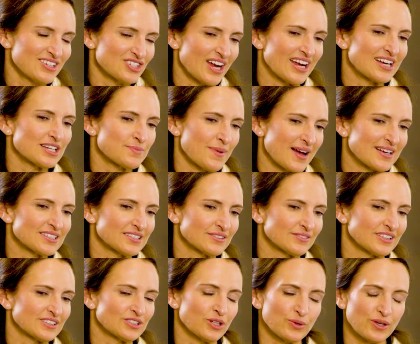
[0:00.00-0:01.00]
changed
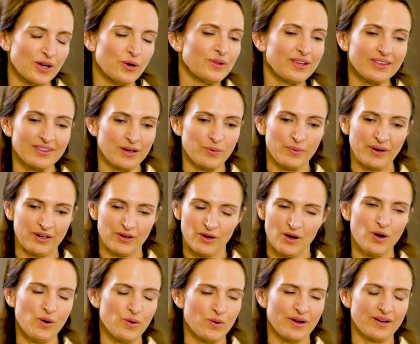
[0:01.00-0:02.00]
massively. So the only thing we
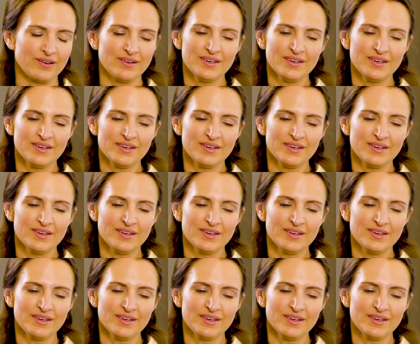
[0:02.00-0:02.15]
know